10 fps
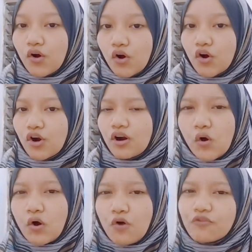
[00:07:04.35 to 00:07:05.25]
or
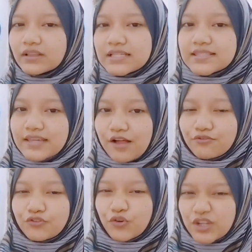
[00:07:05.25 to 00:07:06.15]
overly
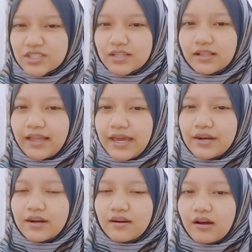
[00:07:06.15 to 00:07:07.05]
self-critical
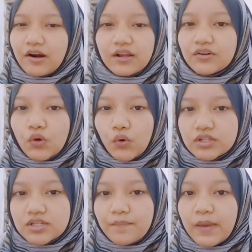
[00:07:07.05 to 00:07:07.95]
and are
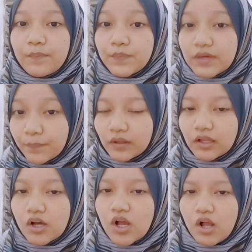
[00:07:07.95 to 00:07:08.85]
annoyed by people